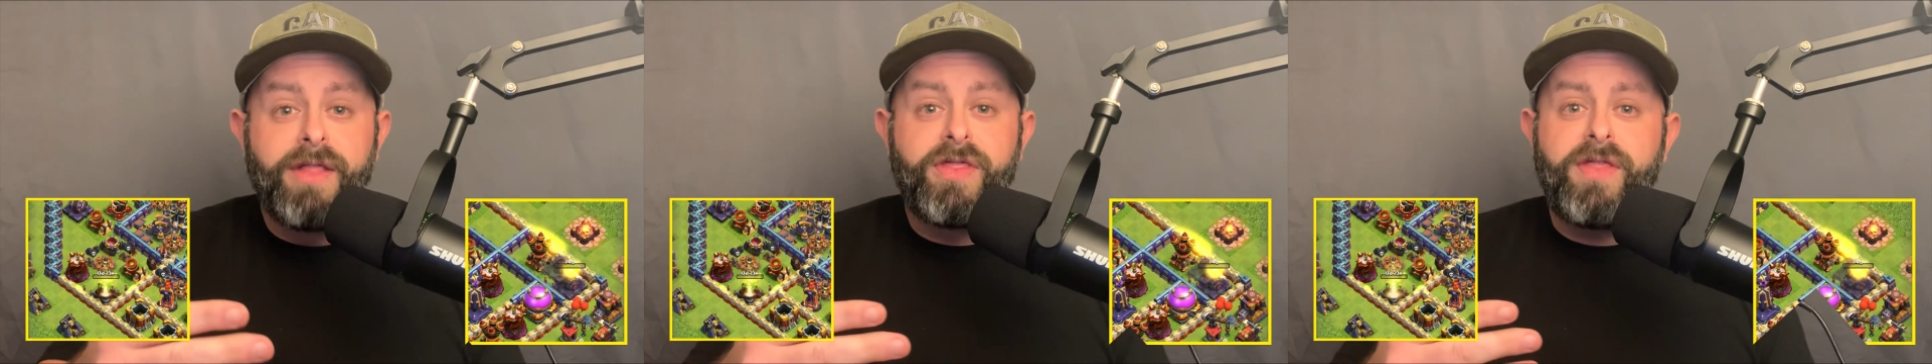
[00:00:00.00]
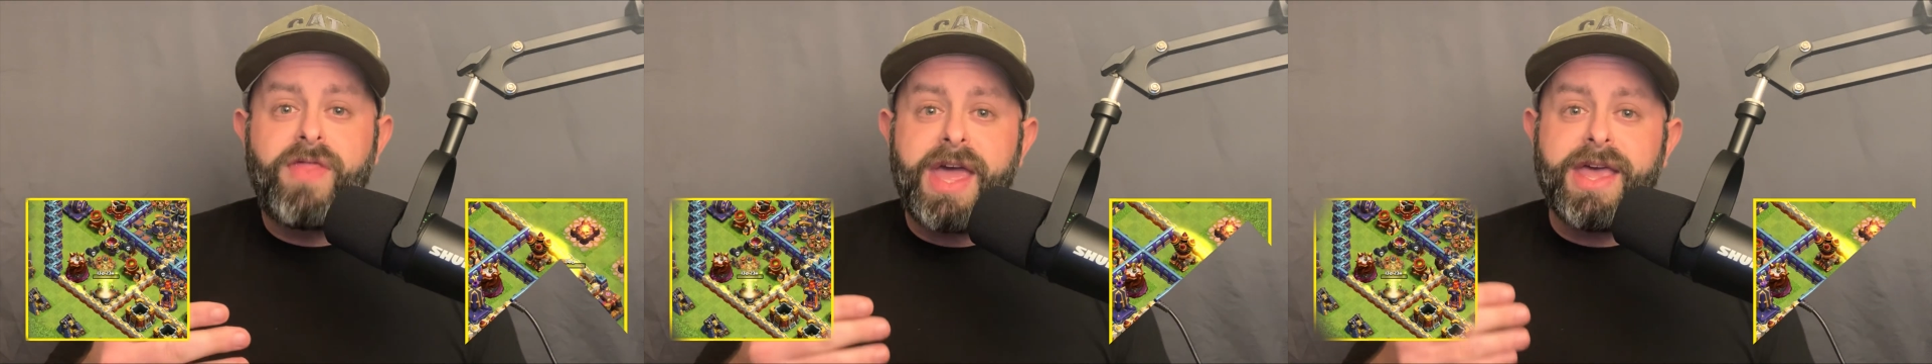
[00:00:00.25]

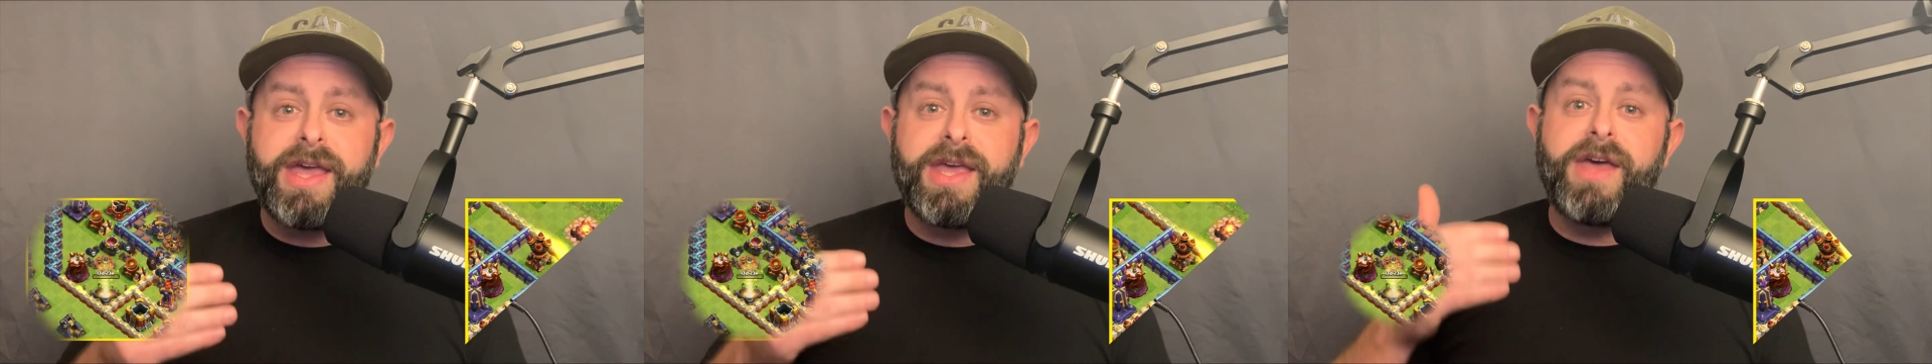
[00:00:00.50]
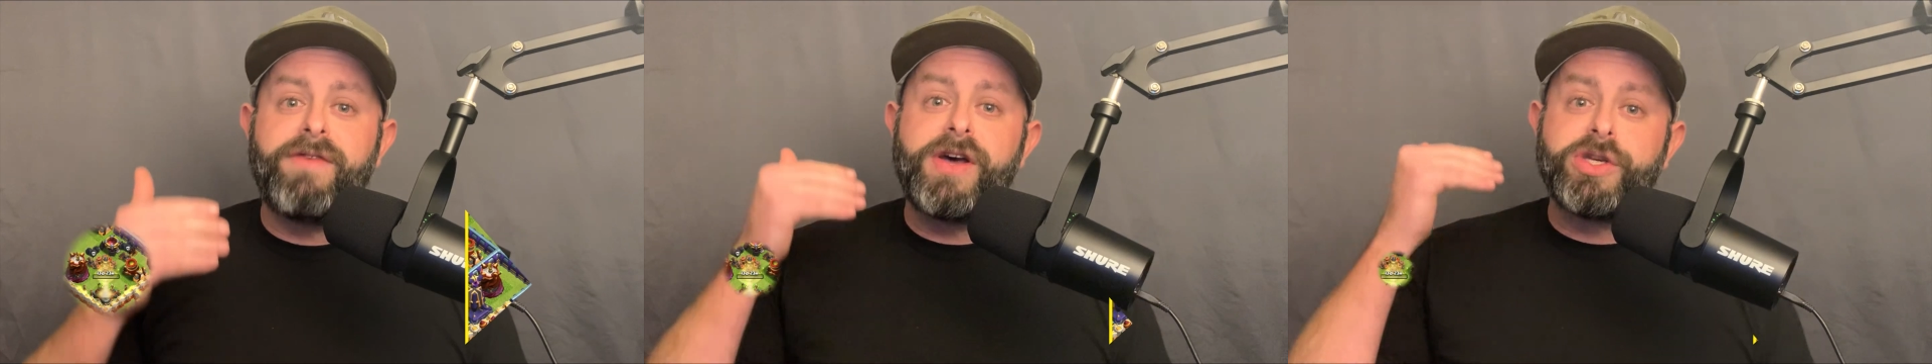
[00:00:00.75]
then they can
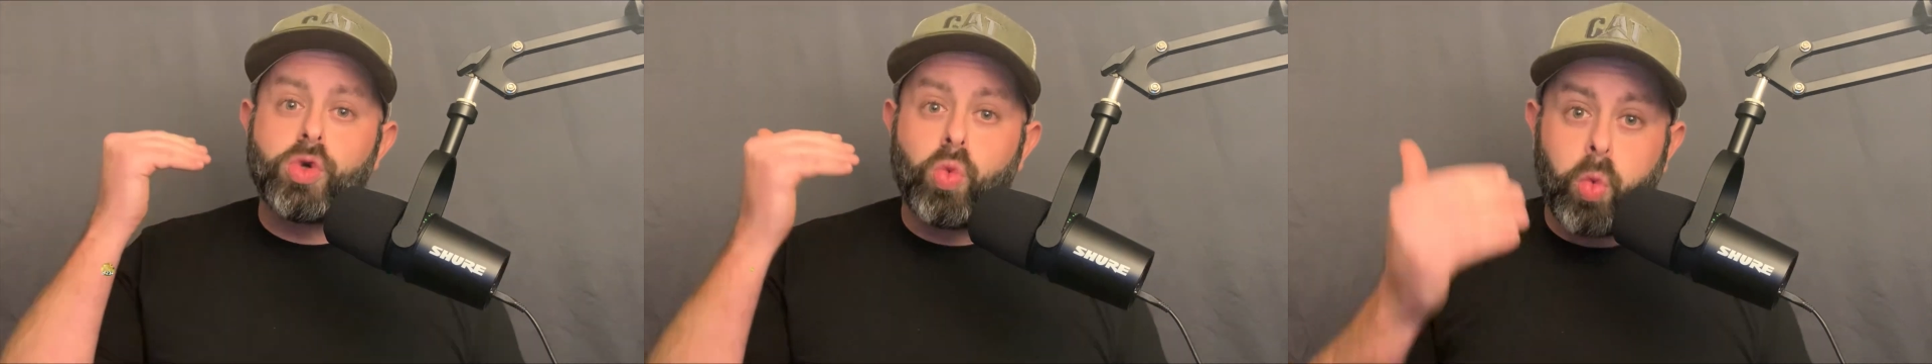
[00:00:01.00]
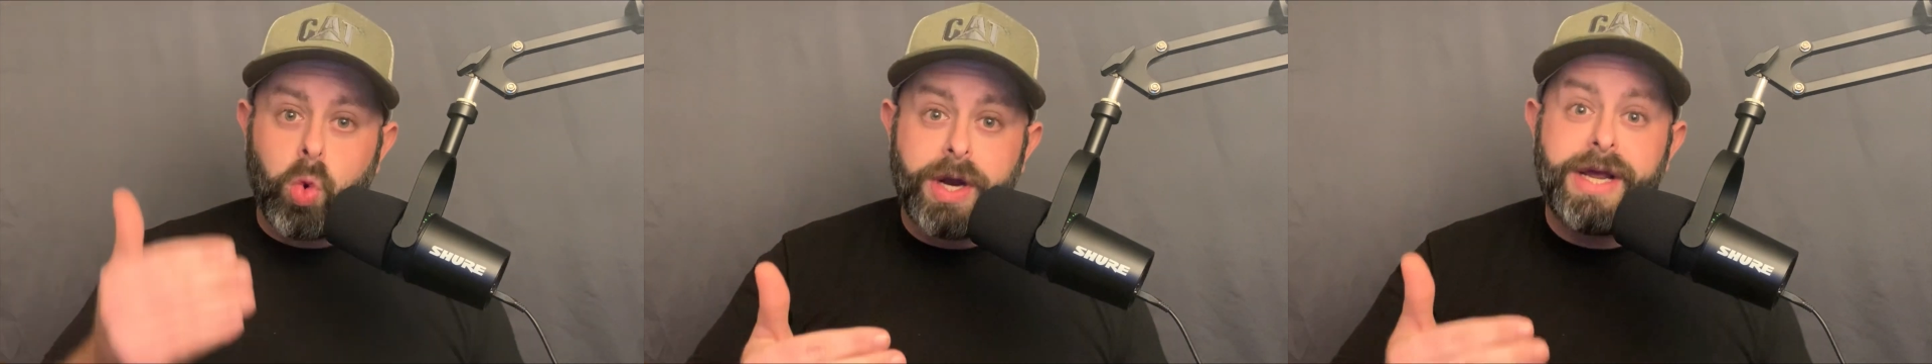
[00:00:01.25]
give us
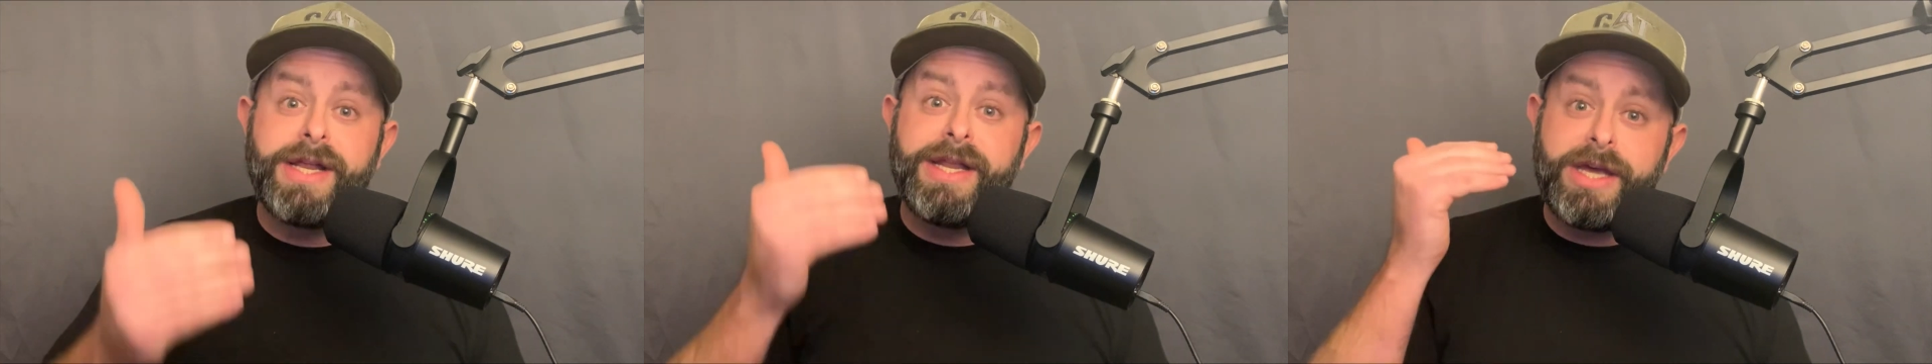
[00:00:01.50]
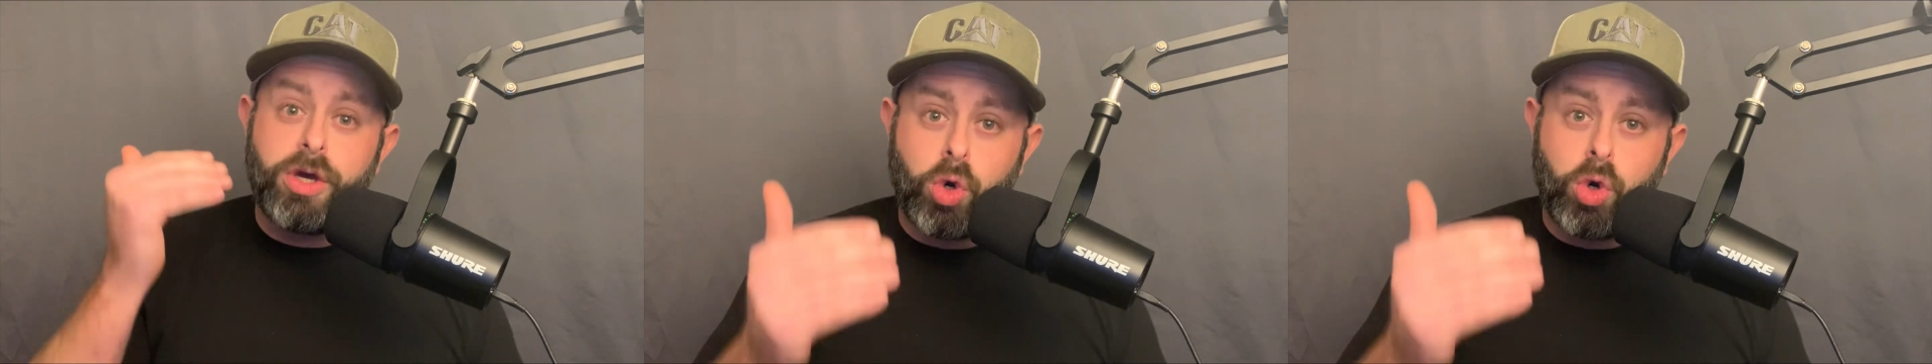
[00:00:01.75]
really